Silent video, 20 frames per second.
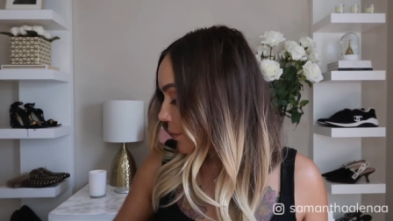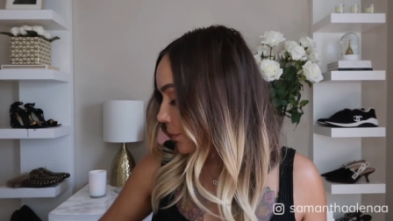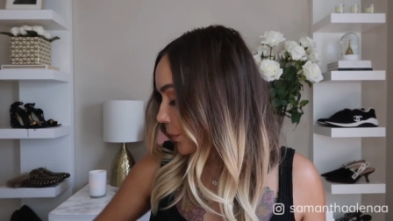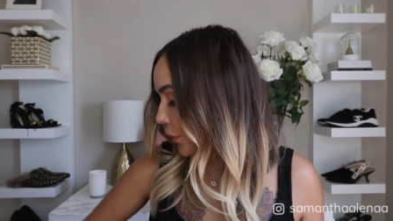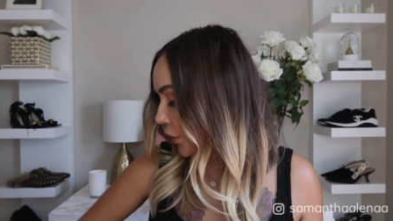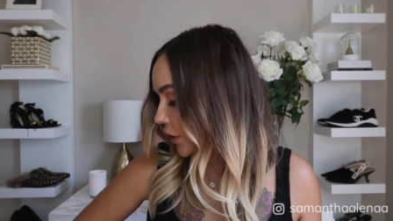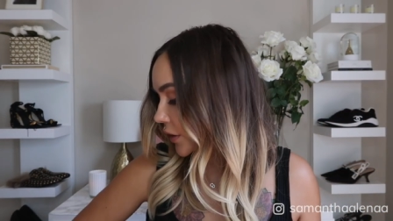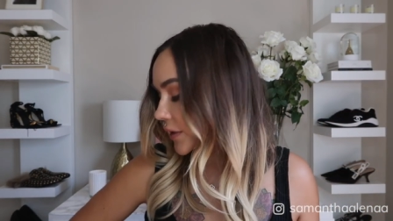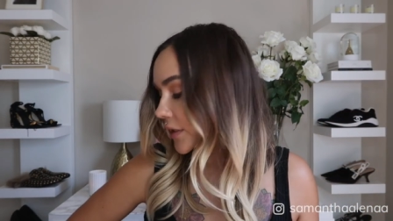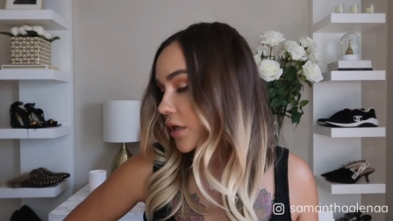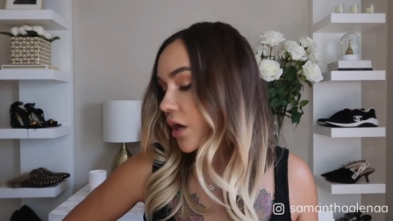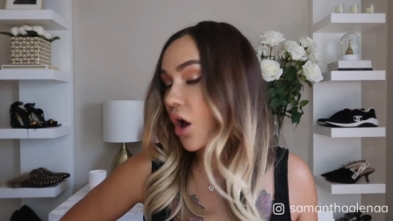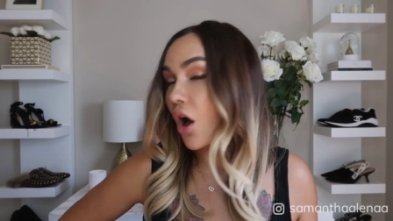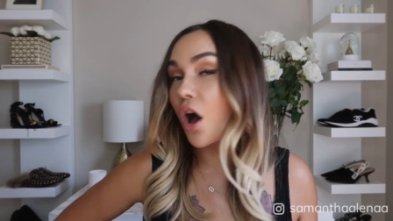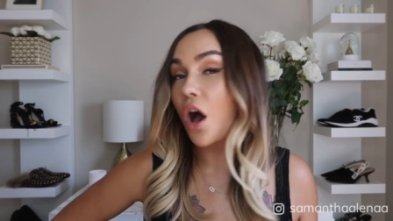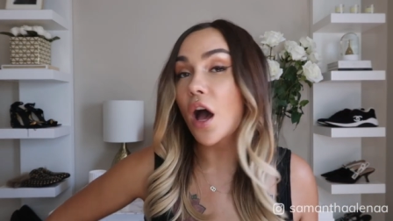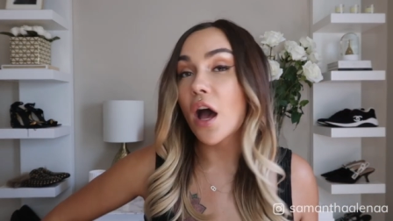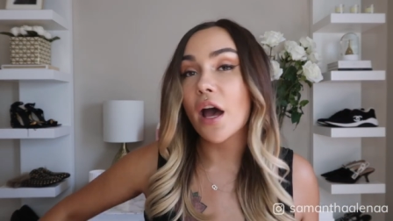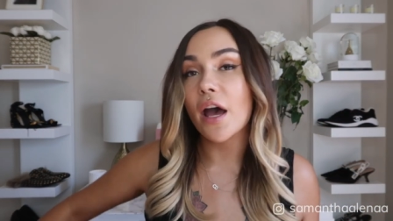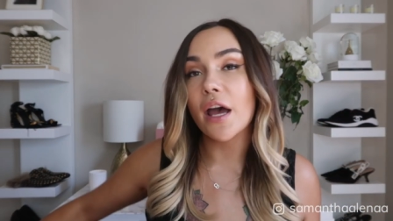books
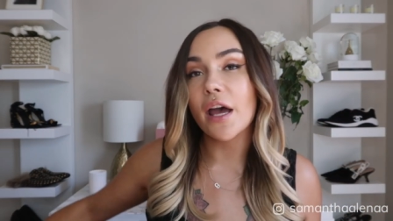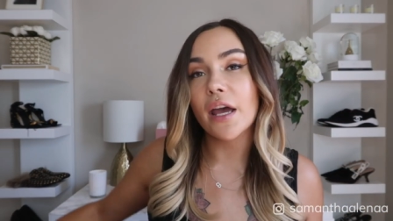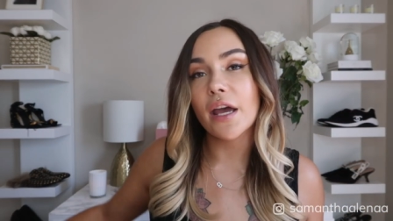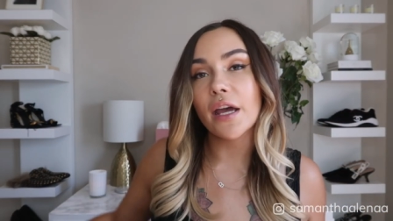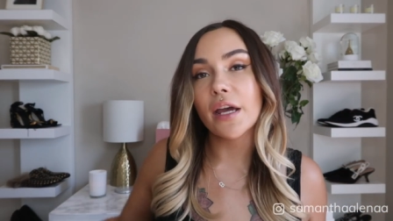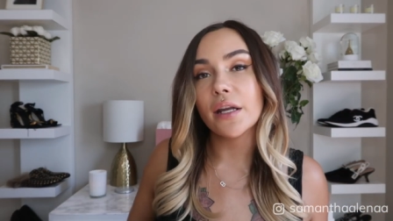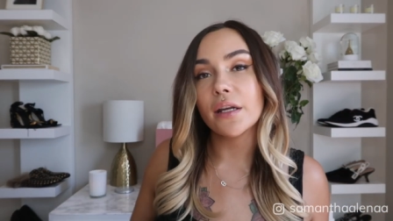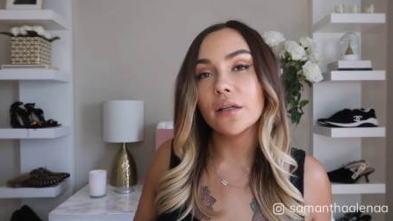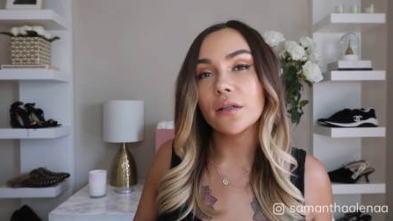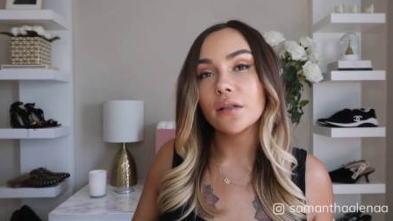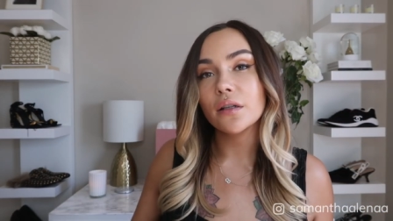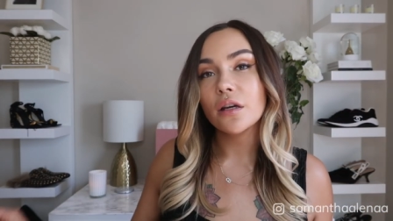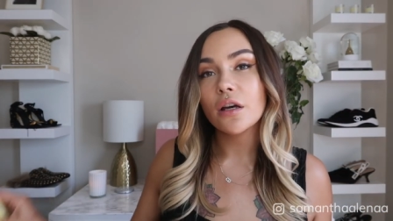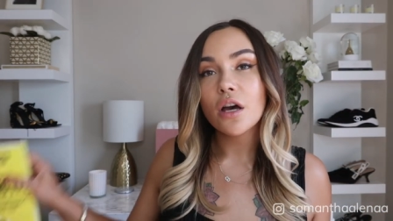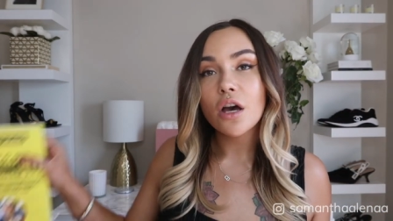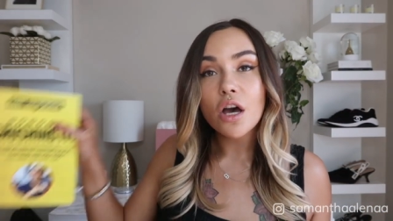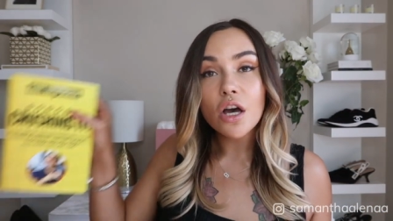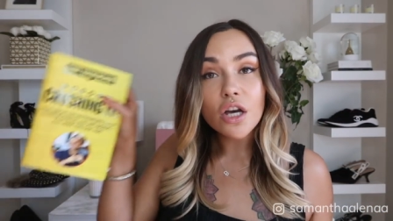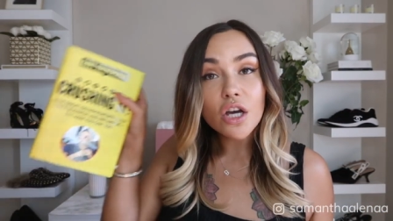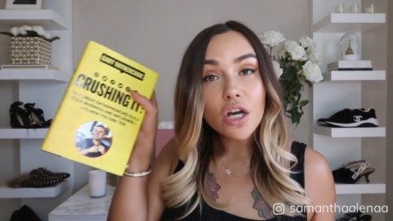on
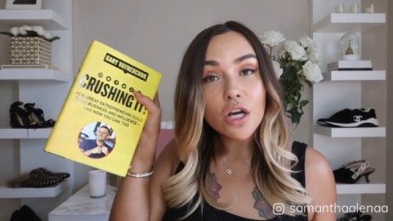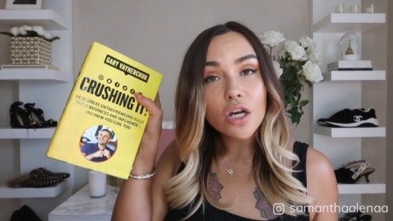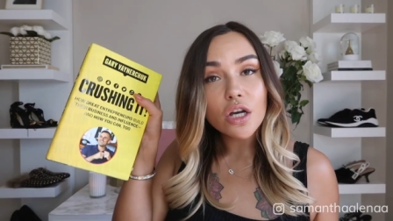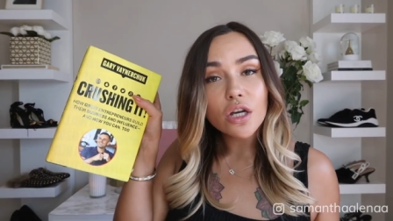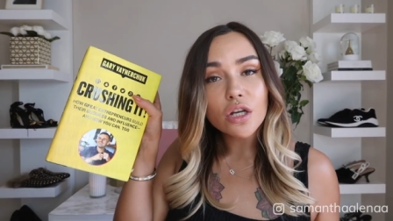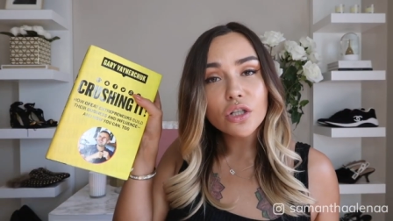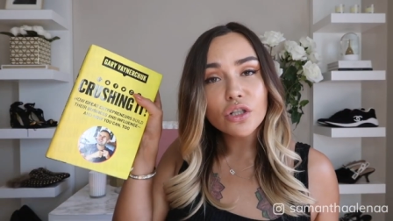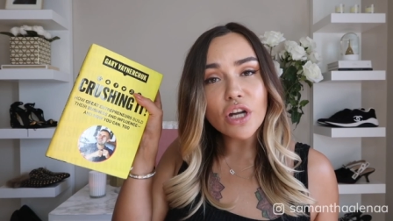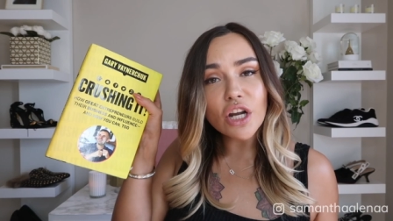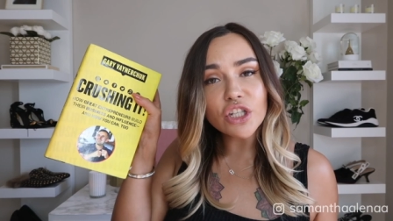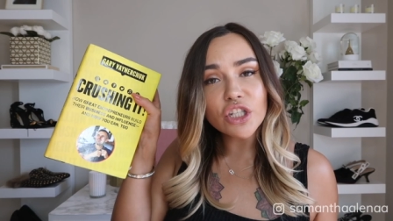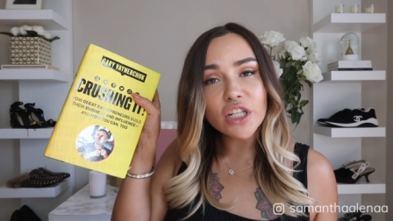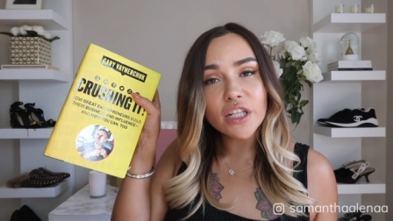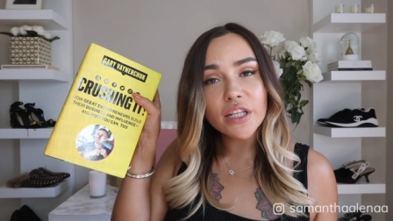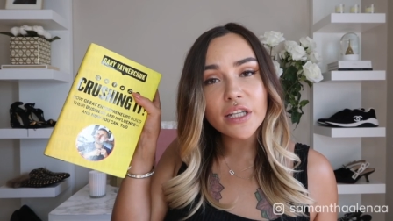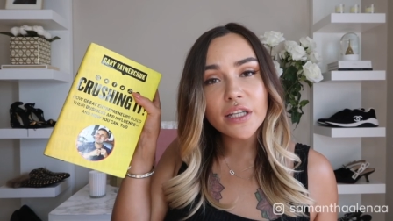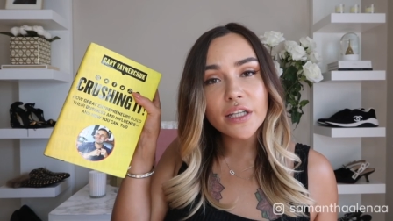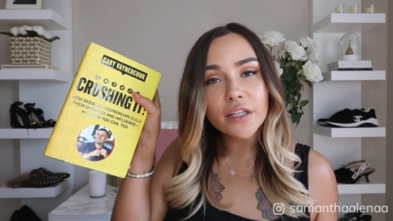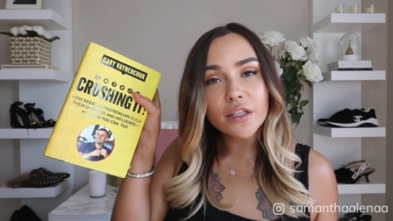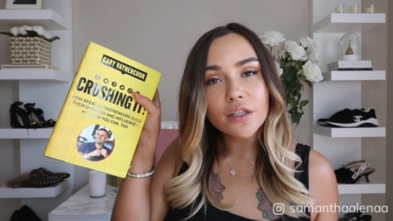crushing
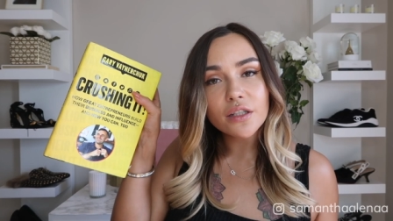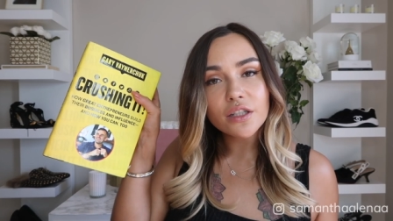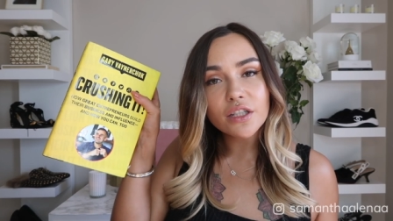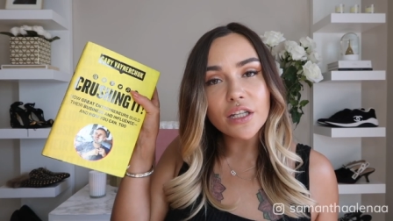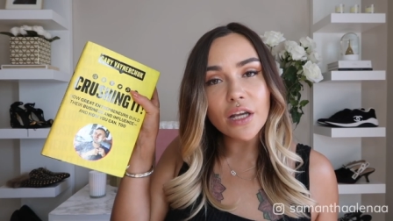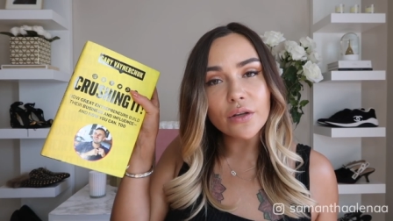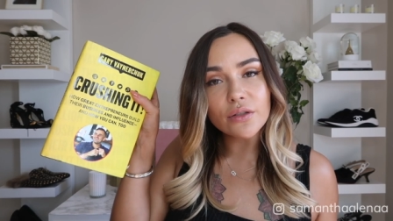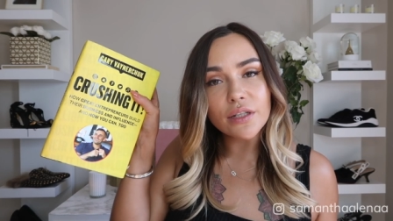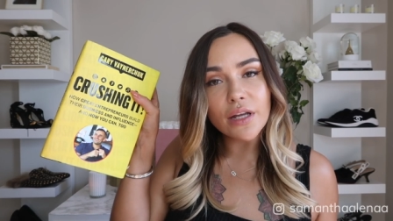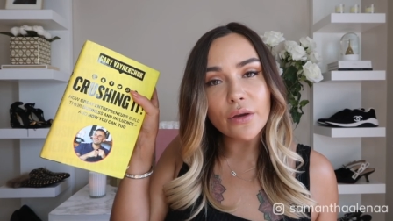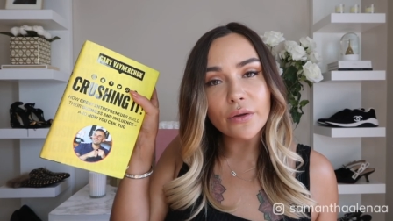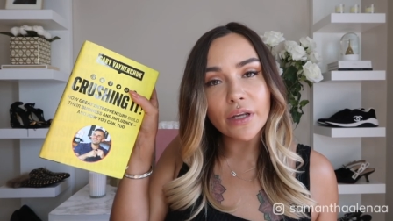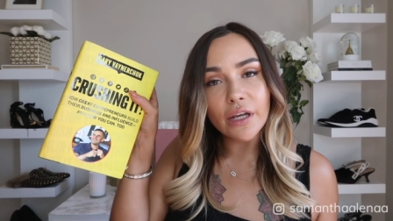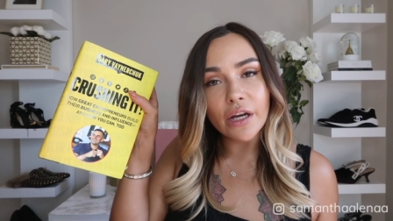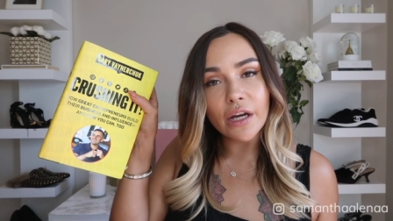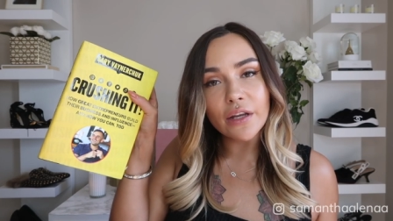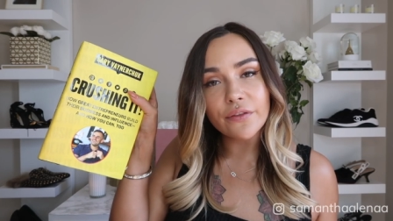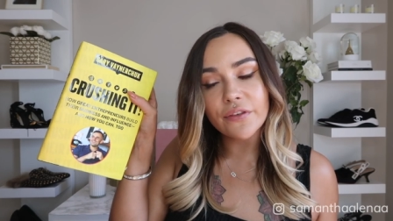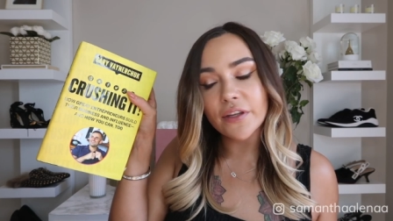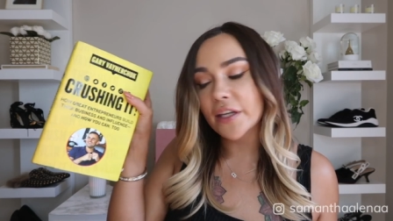it, shouts out
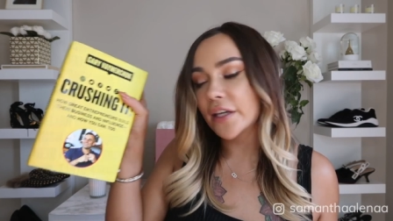Gary